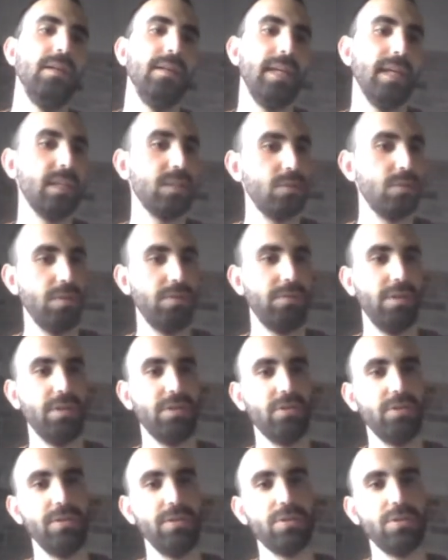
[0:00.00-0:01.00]
Next, we've
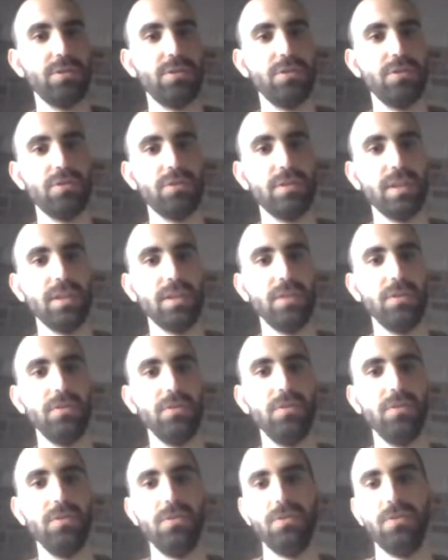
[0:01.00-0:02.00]
also introduced
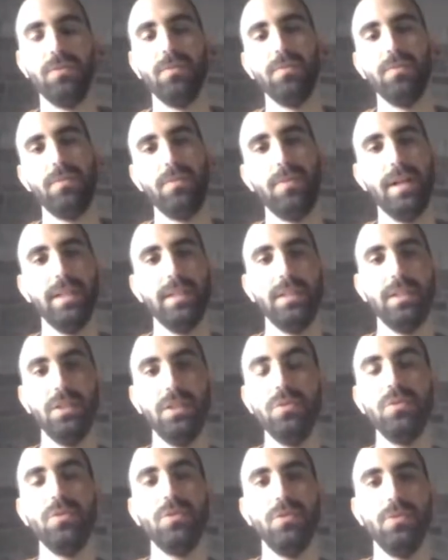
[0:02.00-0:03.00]
a brand
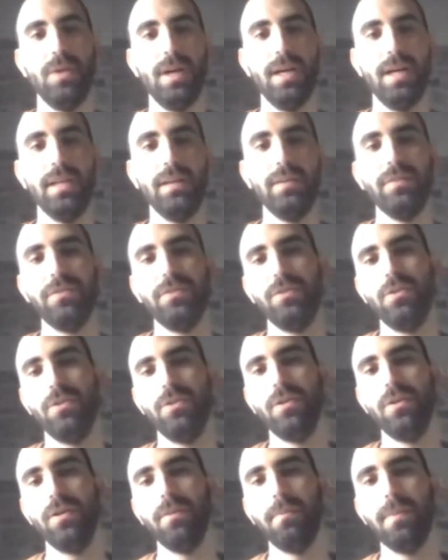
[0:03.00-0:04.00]
new UI
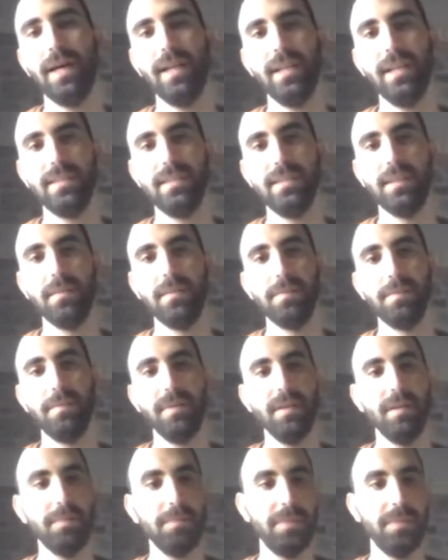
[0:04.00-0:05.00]
for managing
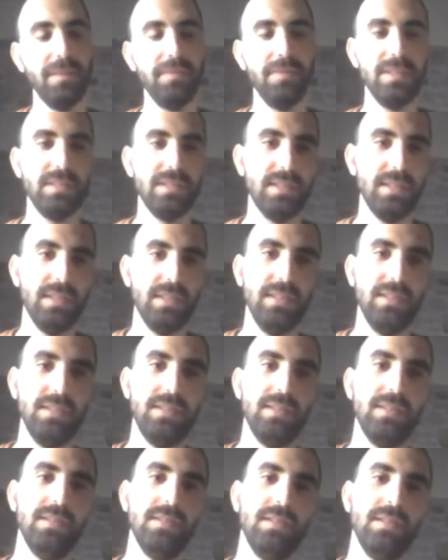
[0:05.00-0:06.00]

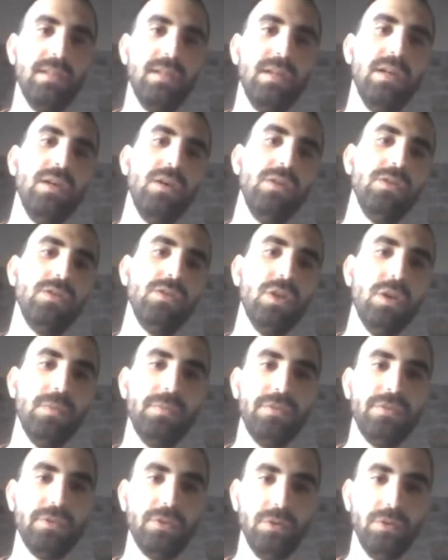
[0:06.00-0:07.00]
PVCs on
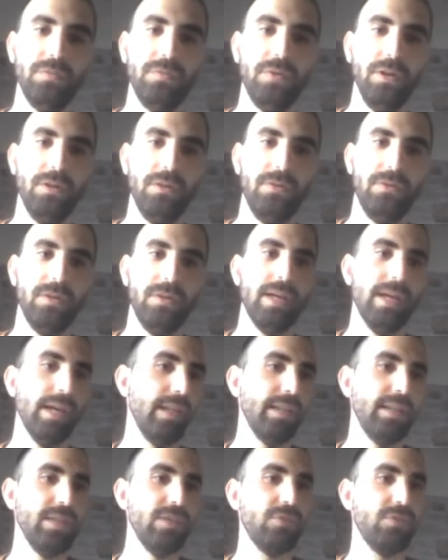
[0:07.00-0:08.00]
top of Kubeflow,
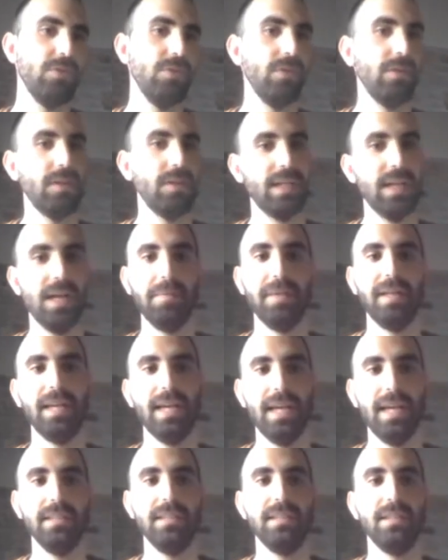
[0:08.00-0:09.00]
and this will come in
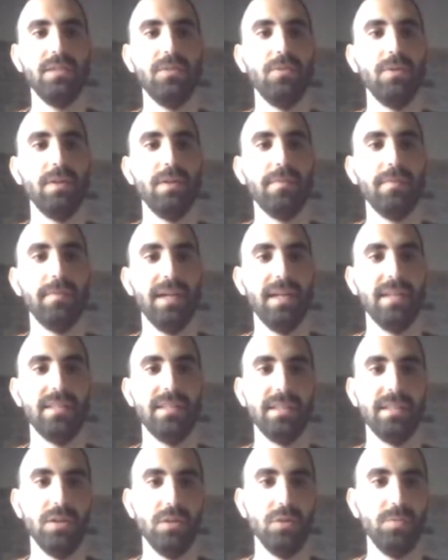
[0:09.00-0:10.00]
handy with
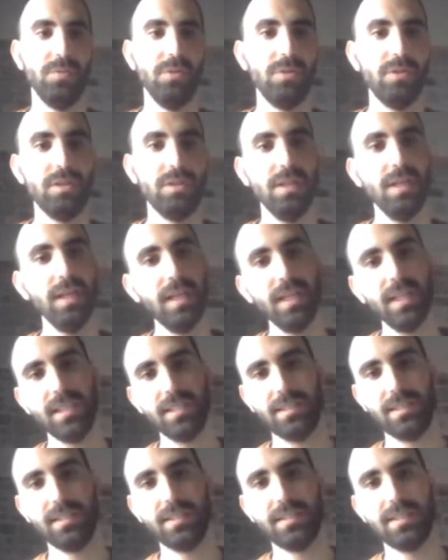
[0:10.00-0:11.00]
managing notebooks,
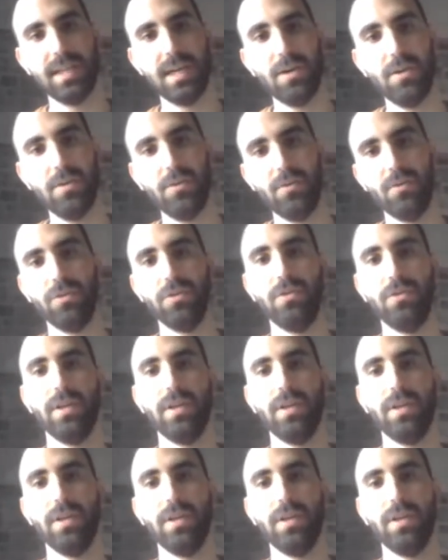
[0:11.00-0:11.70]
since now you